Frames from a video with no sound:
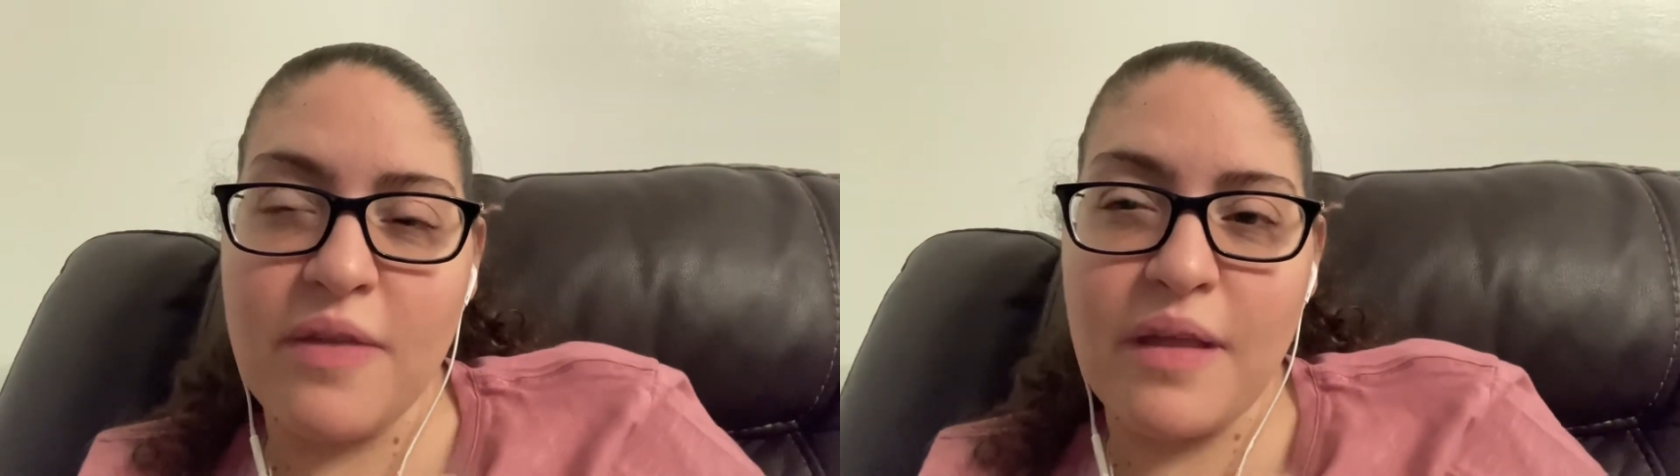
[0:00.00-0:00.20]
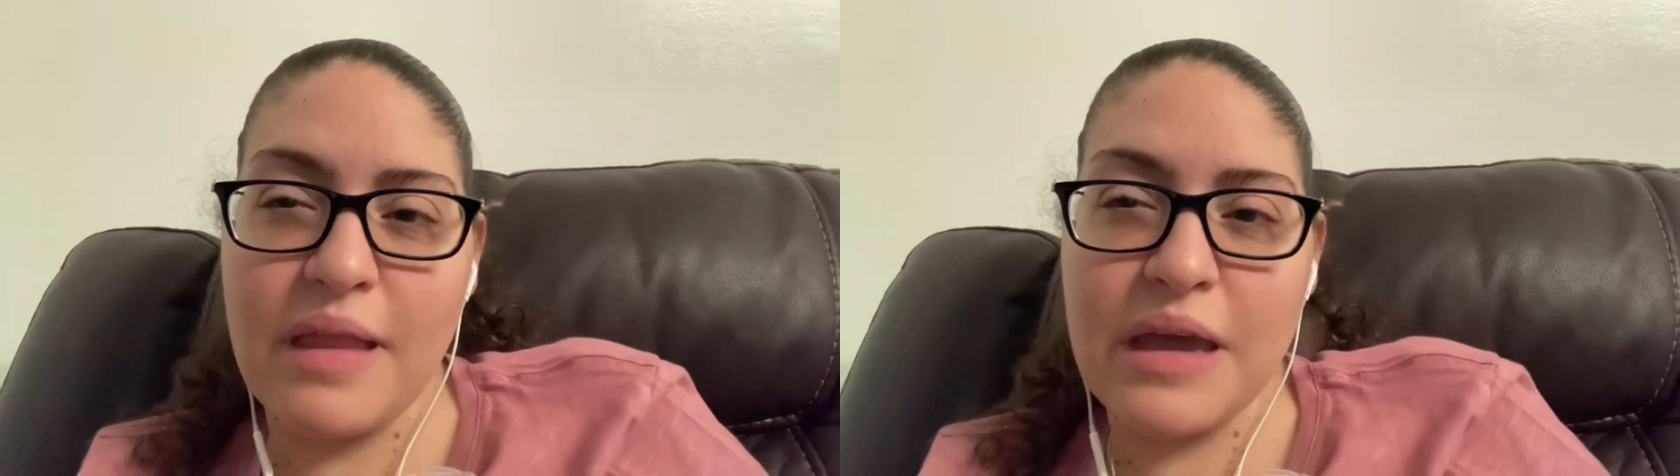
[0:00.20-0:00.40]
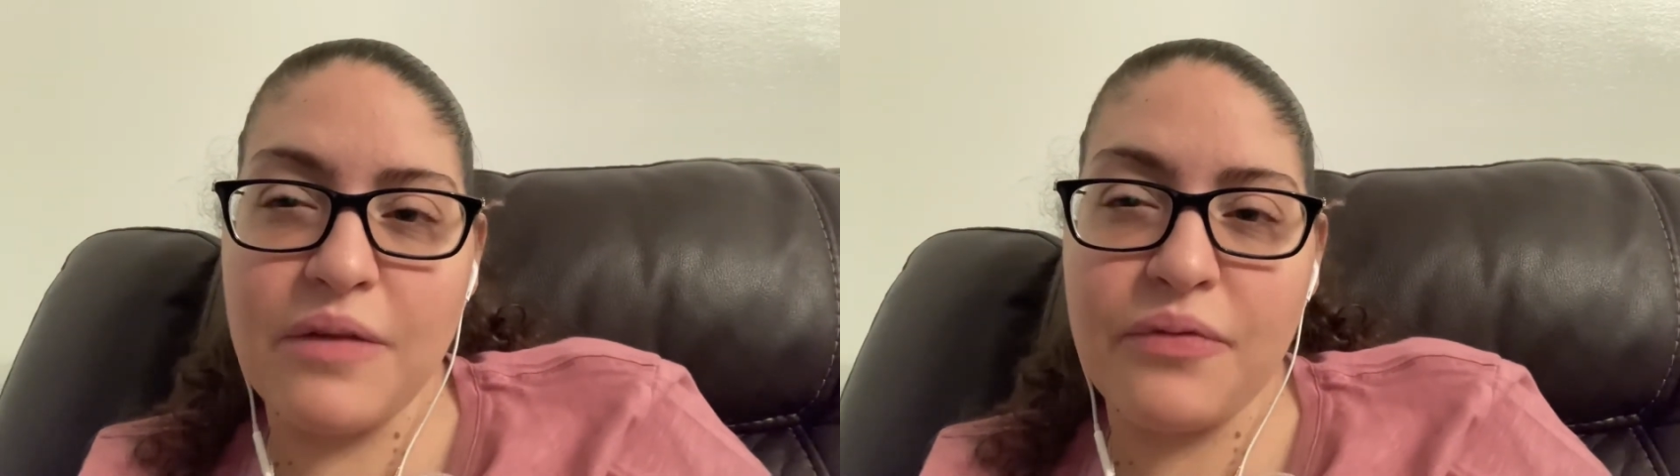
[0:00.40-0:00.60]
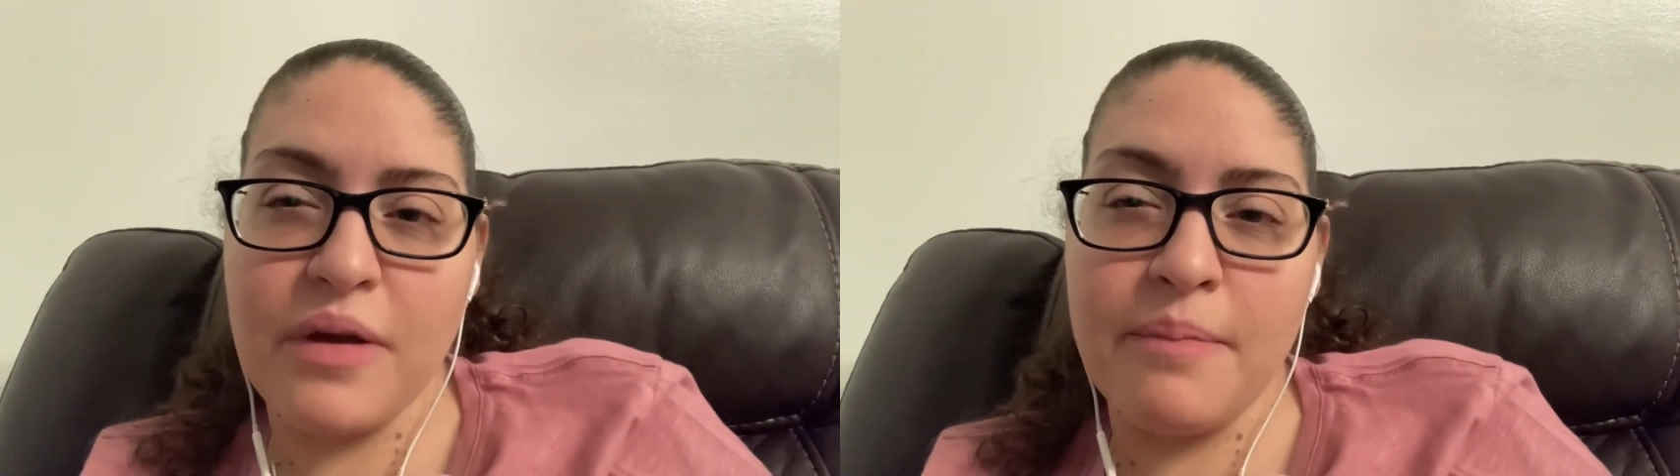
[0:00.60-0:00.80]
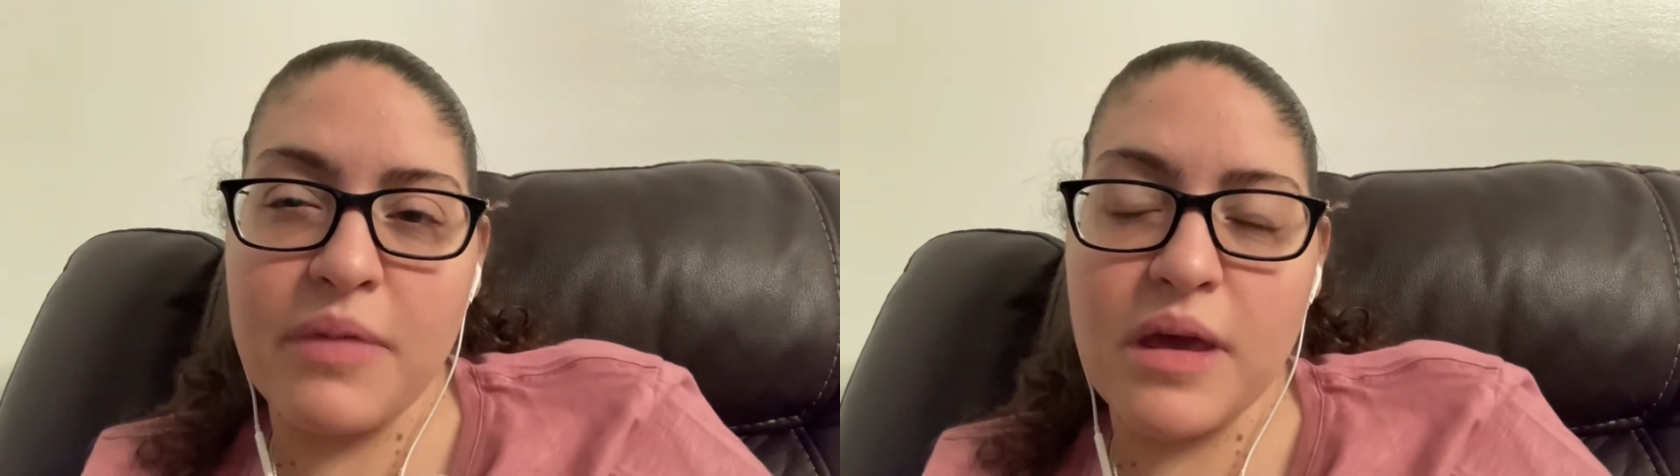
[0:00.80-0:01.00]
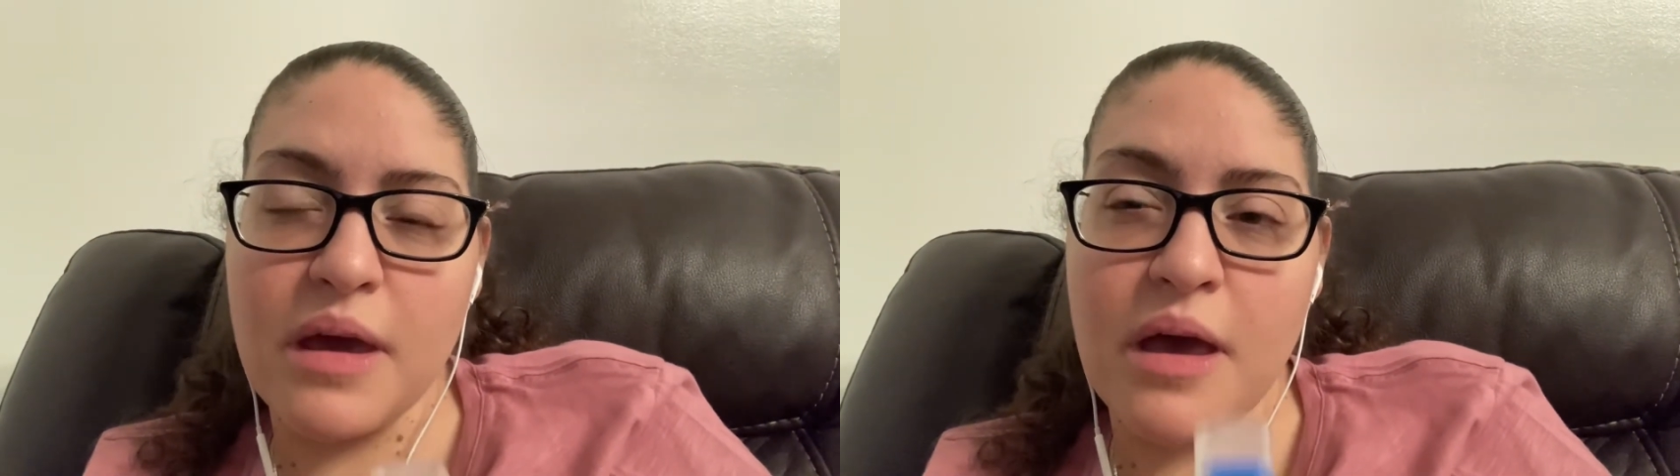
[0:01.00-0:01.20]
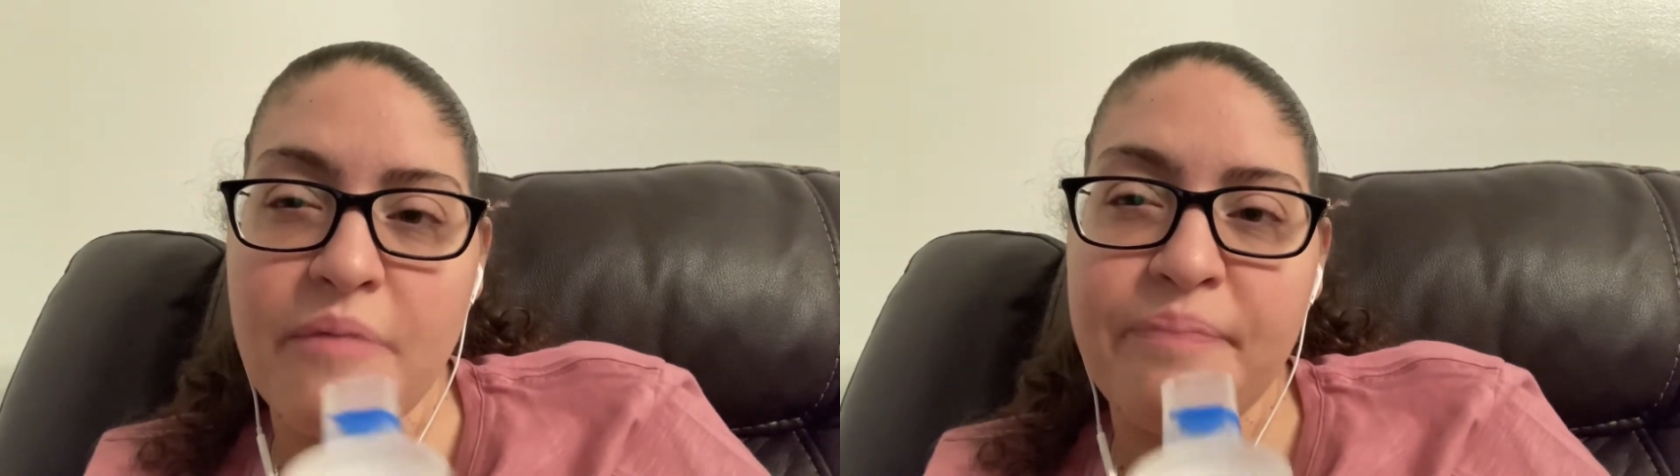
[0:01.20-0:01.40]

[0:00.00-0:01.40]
and the light from the uh,